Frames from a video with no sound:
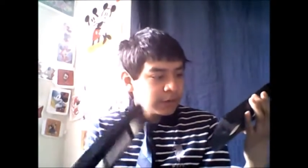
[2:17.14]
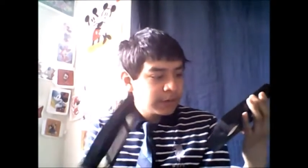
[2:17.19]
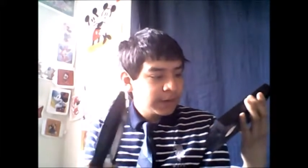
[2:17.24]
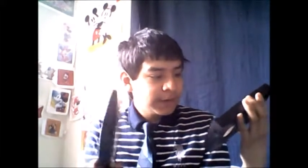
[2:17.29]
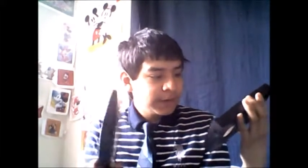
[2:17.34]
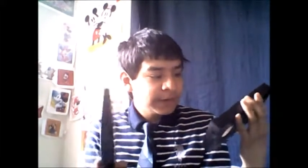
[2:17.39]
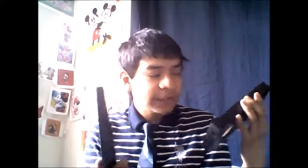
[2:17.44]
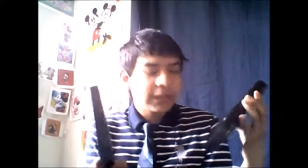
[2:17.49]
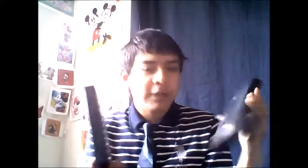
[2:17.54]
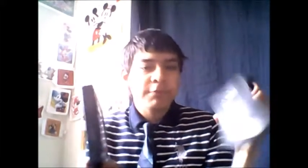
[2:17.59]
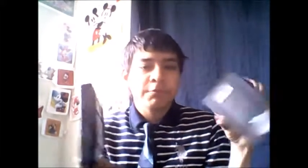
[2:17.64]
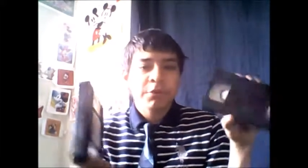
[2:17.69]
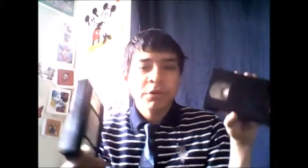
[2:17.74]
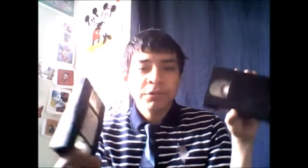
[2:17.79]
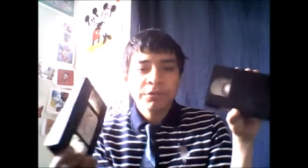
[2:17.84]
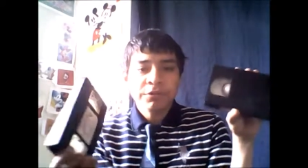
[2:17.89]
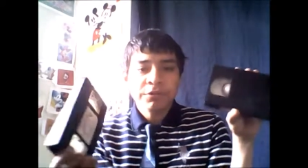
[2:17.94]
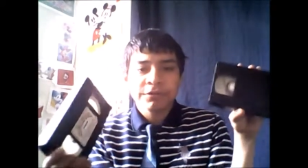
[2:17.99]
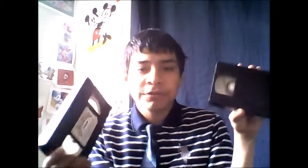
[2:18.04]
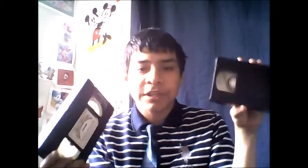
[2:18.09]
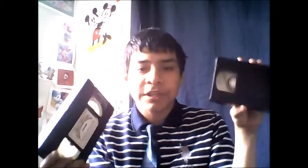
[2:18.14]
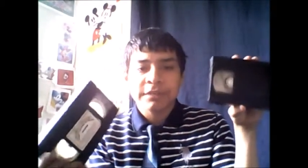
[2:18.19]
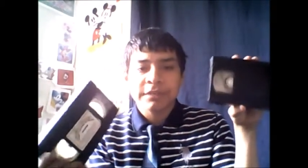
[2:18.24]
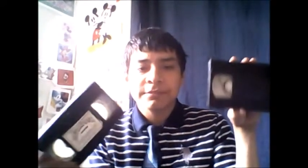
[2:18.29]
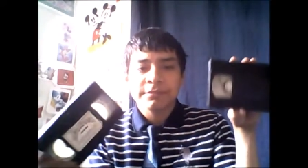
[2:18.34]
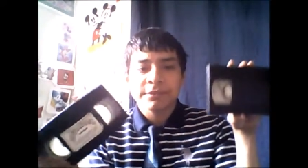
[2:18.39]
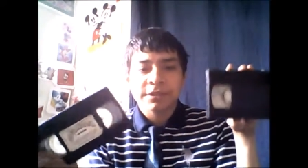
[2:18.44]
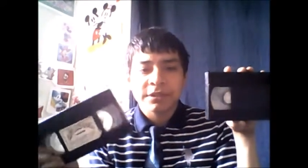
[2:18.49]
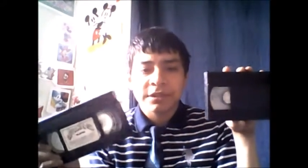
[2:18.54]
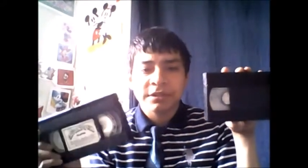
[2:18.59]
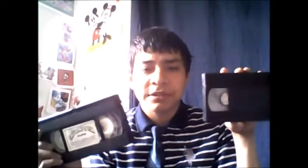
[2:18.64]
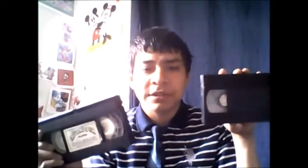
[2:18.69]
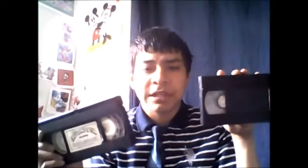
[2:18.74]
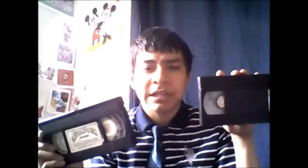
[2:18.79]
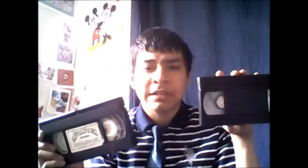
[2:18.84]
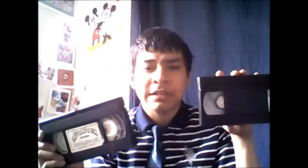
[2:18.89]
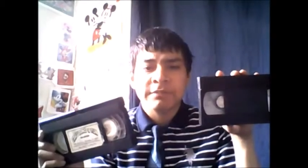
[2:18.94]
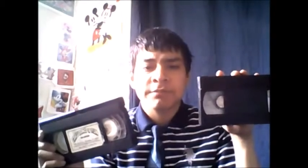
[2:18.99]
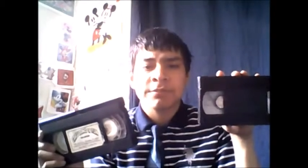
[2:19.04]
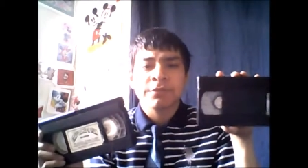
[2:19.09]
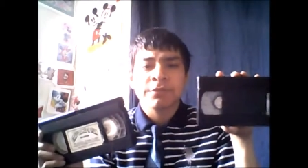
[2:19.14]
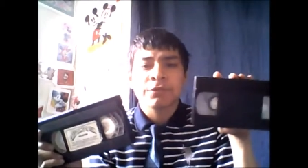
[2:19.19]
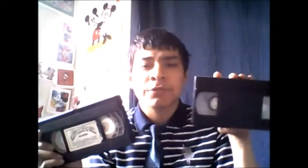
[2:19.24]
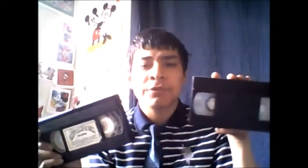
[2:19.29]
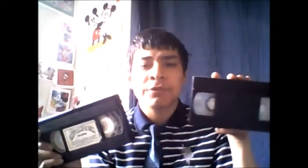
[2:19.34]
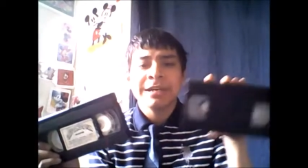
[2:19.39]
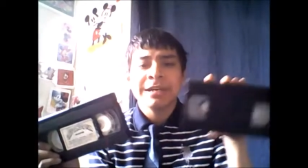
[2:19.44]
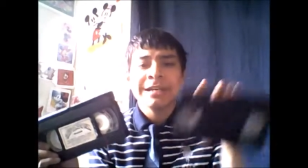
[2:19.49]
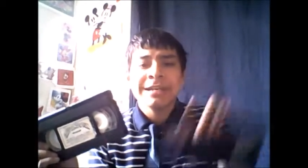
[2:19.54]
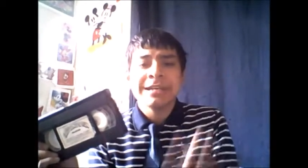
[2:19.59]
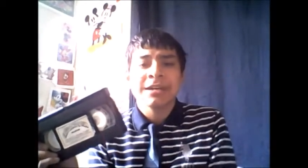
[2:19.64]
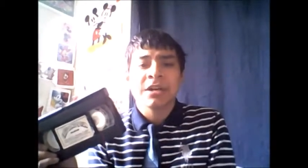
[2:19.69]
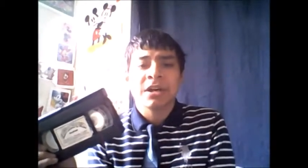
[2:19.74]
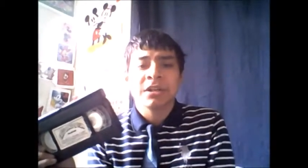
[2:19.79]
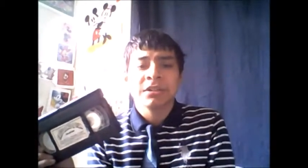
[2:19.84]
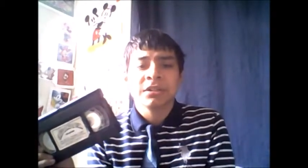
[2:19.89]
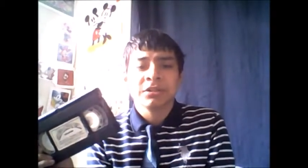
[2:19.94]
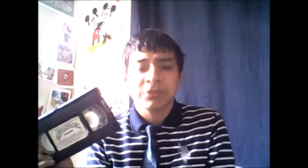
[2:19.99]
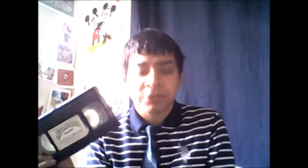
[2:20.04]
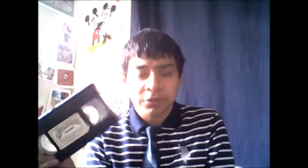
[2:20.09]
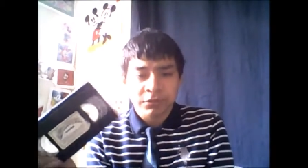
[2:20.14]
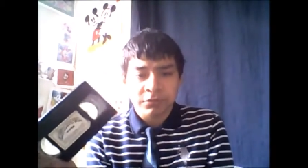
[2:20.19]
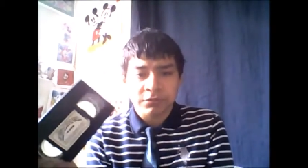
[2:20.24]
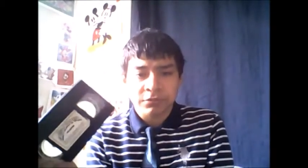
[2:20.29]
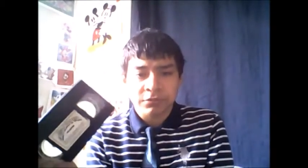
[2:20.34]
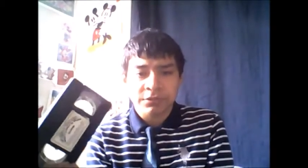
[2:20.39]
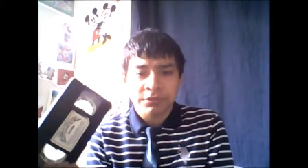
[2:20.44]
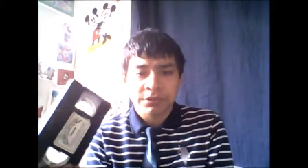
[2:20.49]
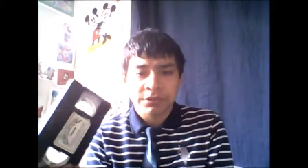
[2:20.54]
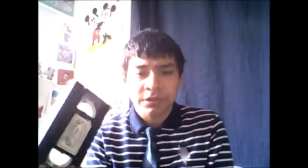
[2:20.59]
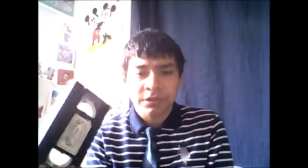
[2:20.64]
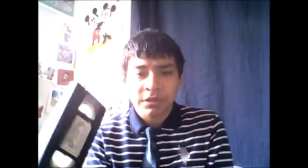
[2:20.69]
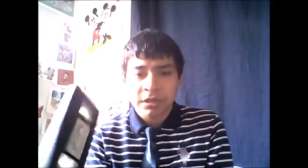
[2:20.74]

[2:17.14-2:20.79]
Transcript: Anyhow, both tapes contain three cartoons.